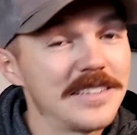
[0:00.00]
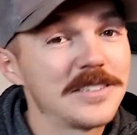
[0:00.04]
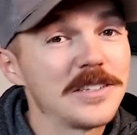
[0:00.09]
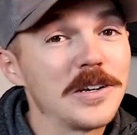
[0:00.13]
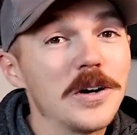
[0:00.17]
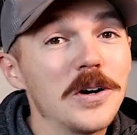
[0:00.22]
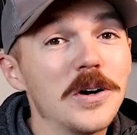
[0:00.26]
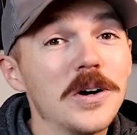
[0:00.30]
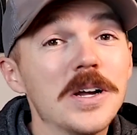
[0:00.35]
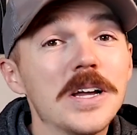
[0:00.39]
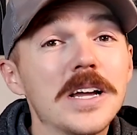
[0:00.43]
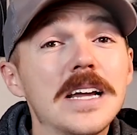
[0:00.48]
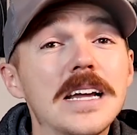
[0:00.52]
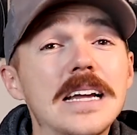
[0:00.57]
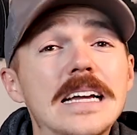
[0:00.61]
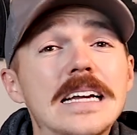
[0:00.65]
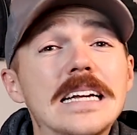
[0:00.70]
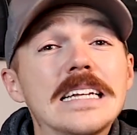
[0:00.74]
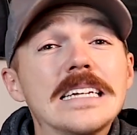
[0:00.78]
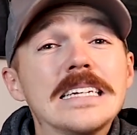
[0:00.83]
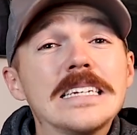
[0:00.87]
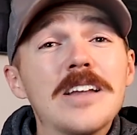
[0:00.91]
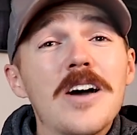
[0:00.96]
So
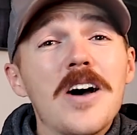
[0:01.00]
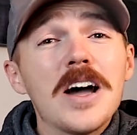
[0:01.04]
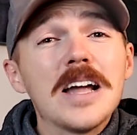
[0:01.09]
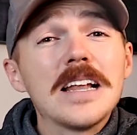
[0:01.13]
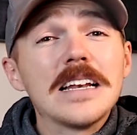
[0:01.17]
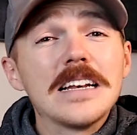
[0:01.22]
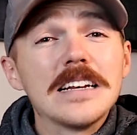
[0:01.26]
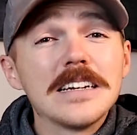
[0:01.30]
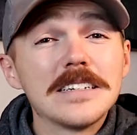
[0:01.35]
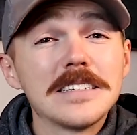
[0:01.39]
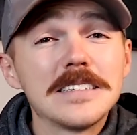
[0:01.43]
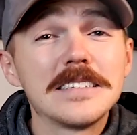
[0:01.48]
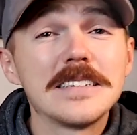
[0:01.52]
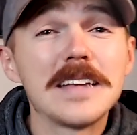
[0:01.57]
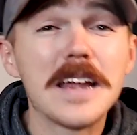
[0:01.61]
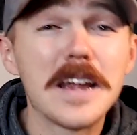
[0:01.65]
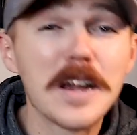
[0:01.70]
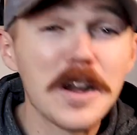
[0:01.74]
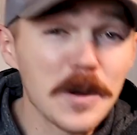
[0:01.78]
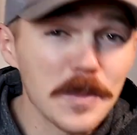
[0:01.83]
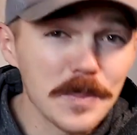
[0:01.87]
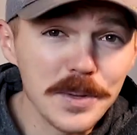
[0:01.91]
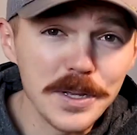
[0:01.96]
not
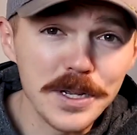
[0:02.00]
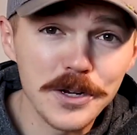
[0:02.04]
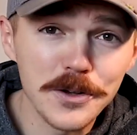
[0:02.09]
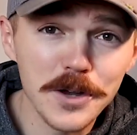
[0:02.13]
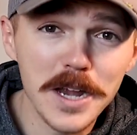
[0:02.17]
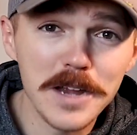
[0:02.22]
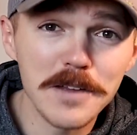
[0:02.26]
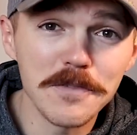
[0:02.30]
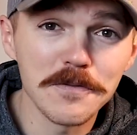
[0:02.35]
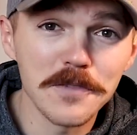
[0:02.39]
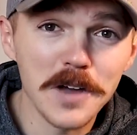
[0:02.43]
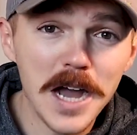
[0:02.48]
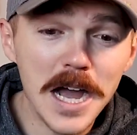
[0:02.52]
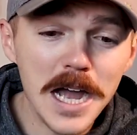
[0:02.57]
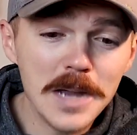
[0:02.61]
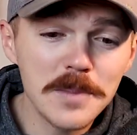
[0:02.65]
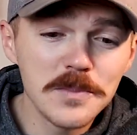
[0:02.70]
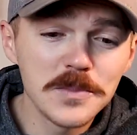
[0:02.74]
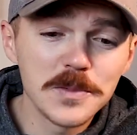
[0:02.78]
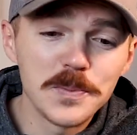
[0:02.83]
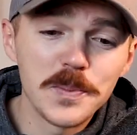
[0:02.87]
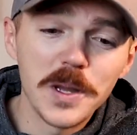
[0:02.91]
terribly great vibes,